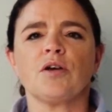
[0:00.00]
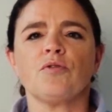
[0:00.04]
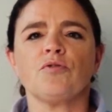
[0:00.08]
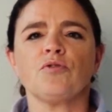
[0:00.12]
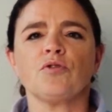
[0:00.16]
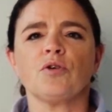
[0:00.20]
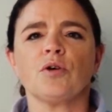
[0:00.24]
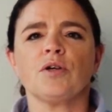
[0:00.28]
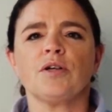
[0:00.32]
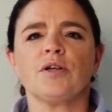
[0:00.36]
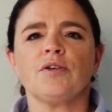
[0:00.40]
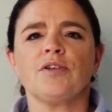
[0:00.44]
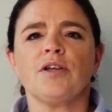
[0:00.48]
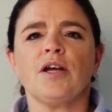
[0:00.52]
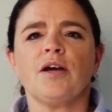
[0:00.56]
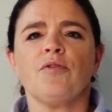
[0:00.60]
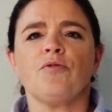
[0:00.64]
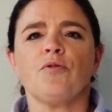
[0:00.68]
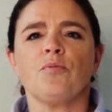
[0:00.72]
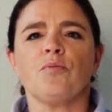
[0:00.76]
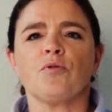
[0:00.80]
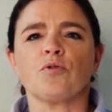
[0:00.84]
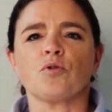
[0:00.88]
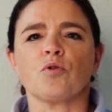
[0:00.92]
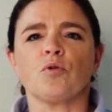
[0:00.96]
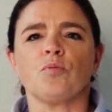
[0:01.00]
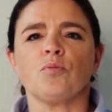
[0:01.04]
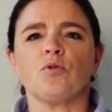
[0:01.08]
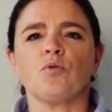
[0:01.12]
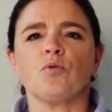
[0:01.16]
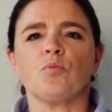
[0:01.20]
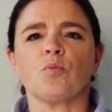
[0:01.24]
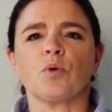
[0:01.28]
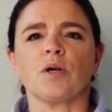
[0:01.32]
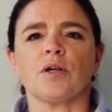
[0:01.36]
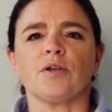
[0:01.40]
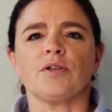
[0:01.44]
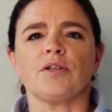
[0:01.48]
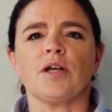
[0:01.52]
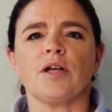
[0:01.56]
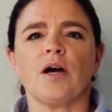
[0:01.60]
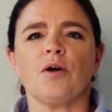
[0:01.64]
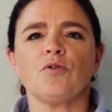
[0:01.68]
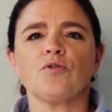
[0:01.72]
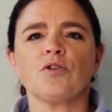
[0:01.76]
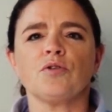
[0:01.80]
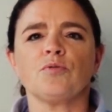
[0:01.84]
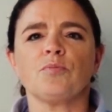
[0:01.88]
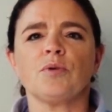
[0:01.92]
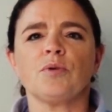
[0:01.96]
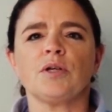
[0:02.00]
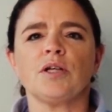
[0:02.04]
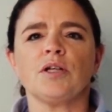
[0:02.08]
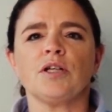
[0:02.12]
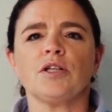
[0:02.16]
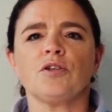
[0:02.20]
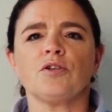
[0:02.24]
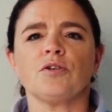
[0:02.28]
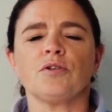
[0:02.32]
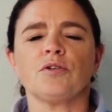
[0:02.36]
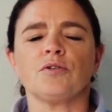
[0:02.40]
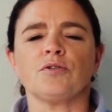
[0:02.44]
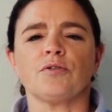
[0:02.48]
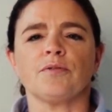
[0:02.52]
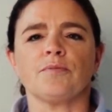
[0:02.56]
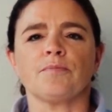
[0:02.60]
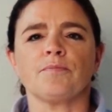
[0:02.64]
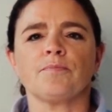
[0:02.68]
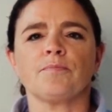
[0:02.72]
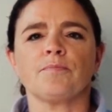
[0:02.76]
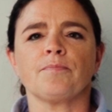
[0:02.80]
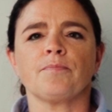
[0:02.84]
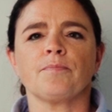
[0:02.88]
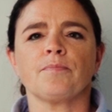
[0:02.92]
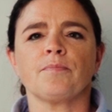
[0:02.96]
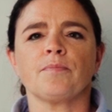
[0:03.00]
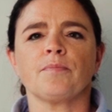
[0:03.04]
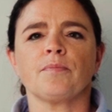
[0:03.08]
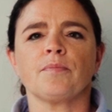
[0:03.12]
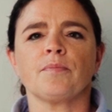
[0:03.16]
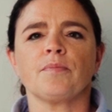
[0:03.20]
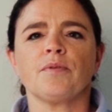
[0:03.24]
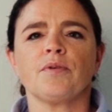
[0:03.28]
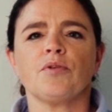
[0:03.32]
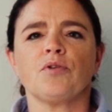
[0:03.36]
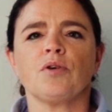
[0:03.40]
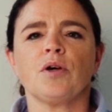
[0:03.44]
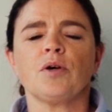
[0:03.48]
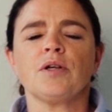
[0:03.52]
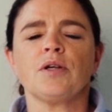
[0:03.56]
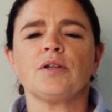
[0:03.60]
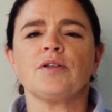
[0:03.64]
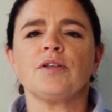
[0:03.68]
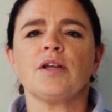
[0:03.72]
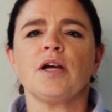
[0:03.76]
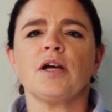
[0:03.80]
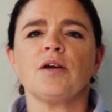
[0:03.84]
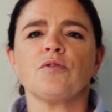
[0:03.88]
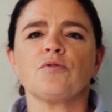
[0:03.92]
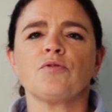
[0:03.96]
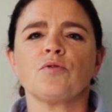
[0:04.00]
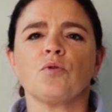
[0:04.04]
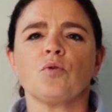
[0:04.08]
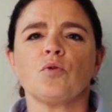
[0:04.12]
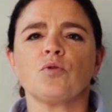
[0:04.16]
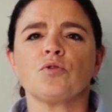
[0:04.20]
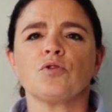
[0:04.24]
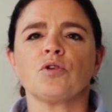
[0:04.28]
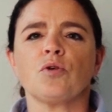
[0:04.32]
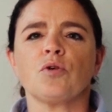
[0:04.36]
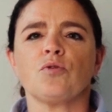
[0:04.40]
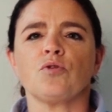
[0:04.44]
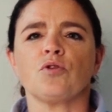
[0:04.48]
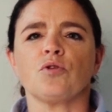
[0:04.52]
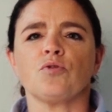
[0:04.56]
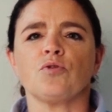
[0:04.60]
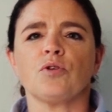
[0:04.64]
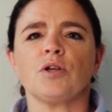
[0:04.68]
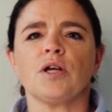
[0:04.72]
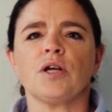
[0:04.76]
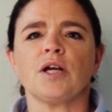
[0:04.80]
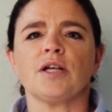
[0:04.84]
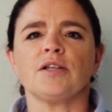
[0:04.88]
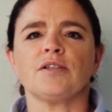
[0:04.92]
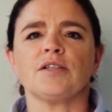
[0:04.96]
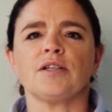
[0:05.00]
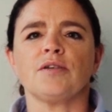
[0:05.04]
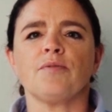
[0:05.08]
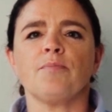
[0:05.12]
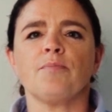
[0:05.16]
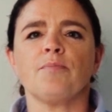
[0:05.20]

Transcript: of Solid Safe absorbs 1000 milliliters. Solid Safe also neutralizes